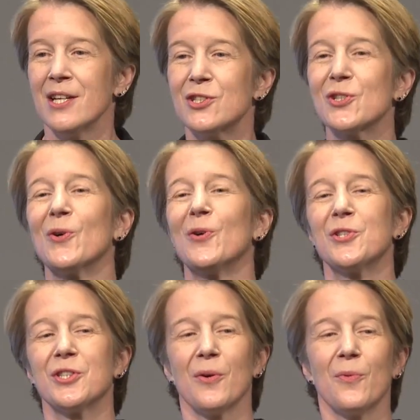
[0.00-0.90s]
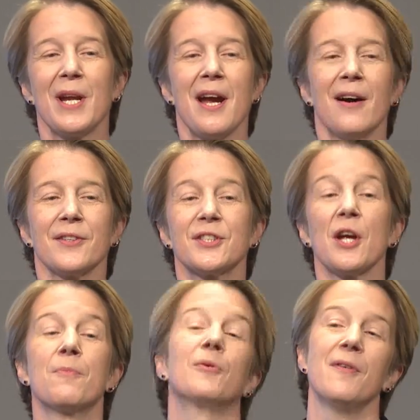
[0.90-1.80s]
George, we are
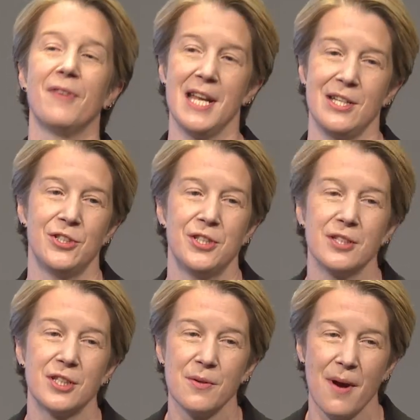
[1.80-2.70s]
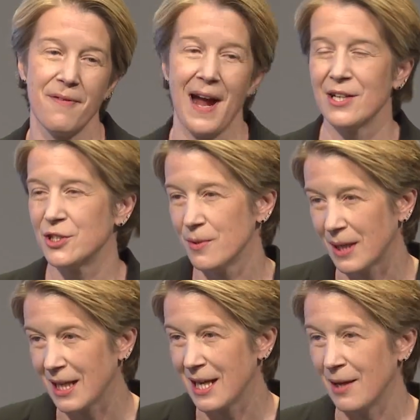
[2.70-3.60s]
so privileged to have had you
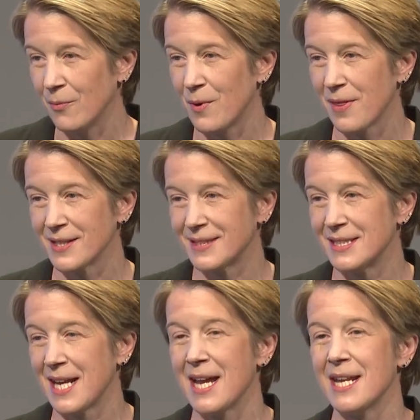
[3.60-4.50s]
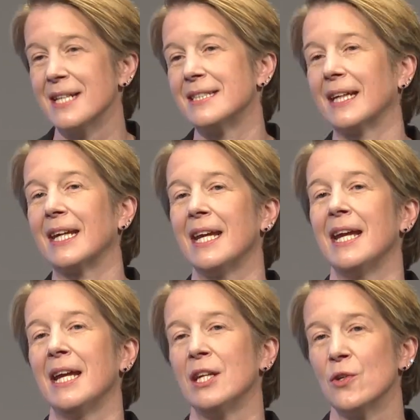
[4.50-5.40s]
here with us today and to
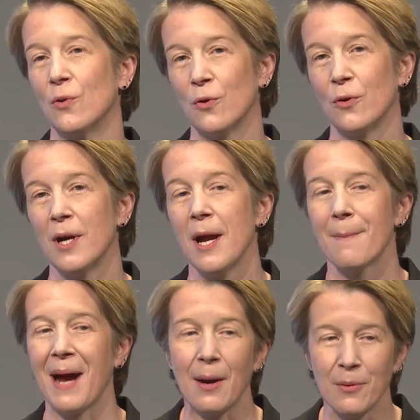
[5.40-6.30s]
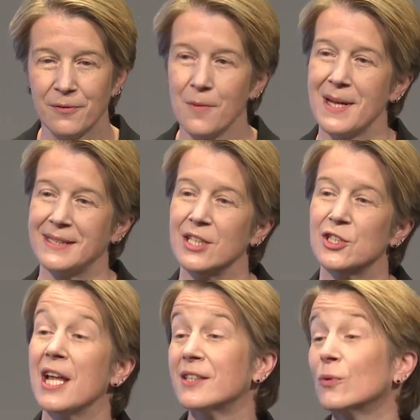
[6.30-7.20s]
hear your powerful message.
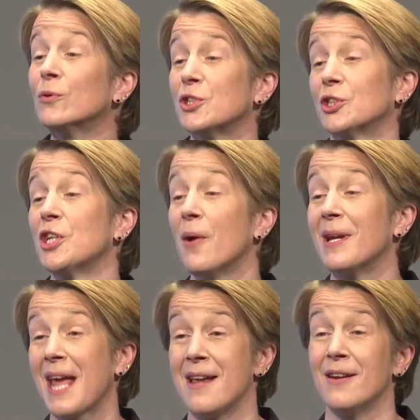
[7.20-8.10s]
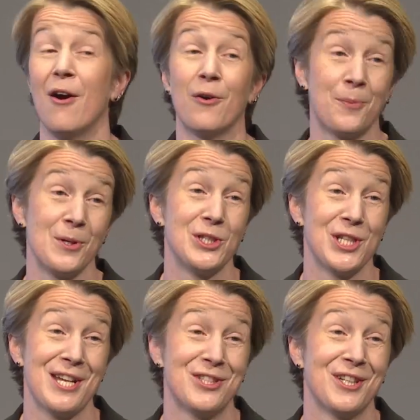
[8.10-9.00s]
Let's all just show again our
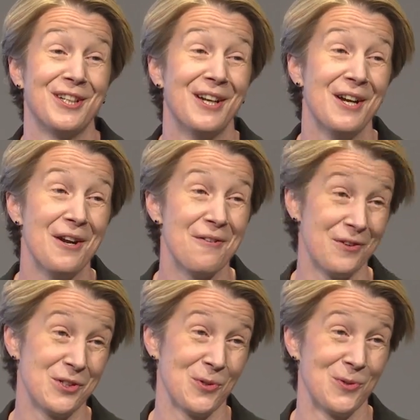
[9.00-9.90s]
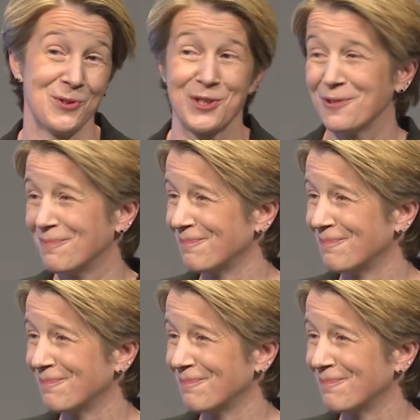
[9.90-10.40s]
appreciation for George.